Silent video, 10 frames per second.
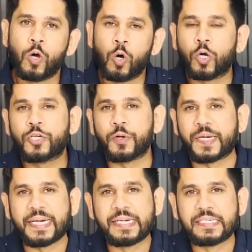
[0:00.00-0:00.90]
Hook your
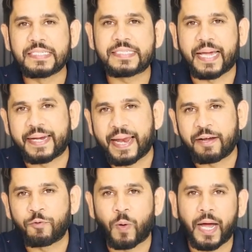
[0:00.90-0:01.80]
readers and
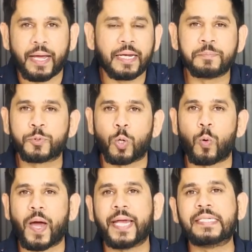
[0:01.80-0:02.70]

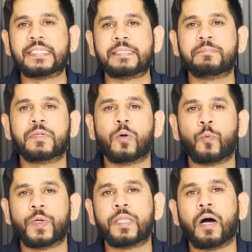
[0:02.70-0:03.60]
provide them
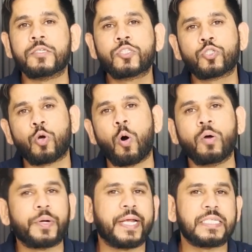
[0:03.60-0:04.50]
with a
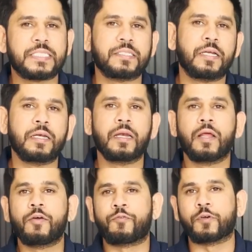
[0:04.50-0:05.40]
strong rationale
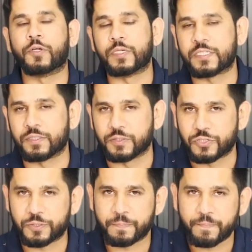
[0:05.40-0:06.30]
for your research.
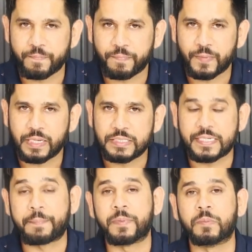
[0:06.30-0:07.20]

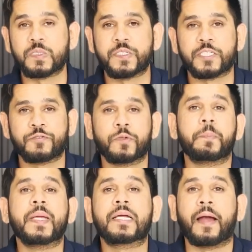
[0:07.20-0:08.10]
Step number 6 would
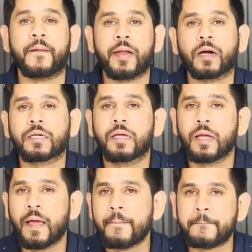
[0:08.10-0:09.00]
be conduct
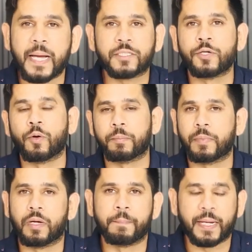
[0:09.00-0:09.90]

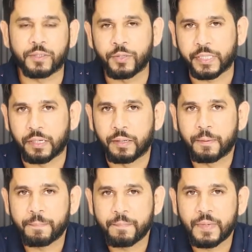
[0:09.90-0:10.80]
methodical
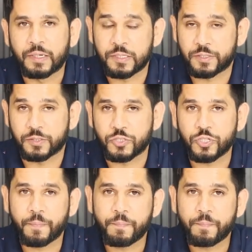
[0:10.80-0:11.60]
research.